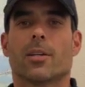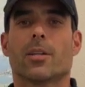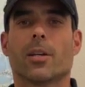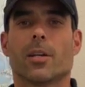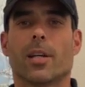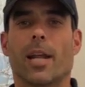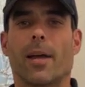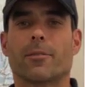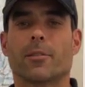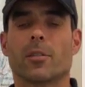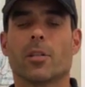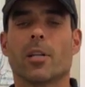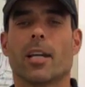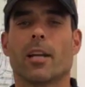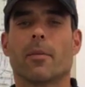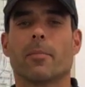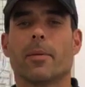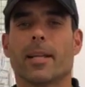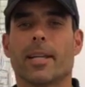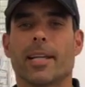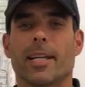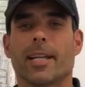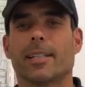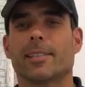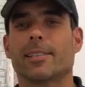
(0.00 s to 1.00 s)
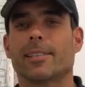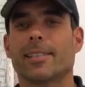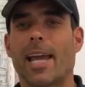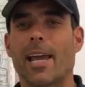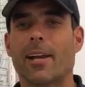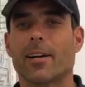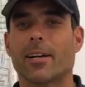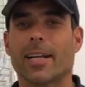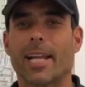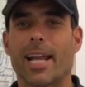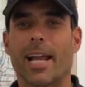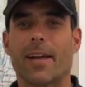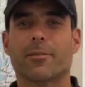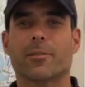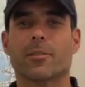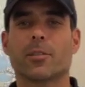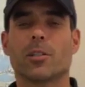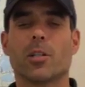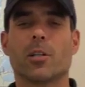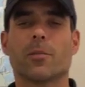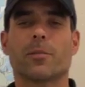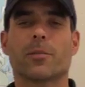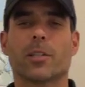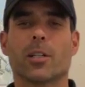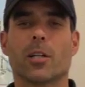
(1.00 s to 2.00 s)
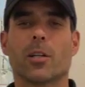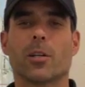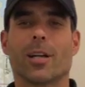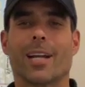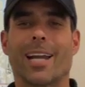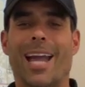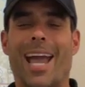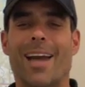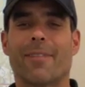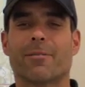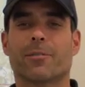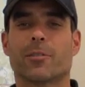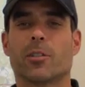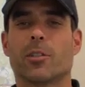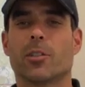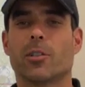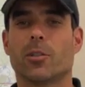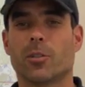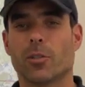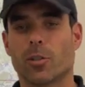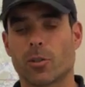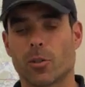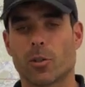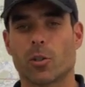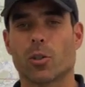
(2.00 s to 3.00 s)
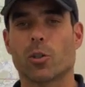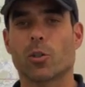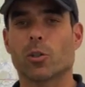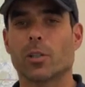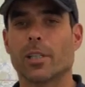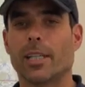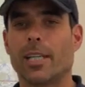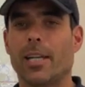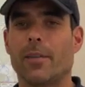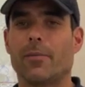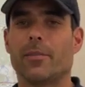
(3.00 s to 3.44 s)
Good afternoon, everybody. It's Saturday afternoon for your afternoon or early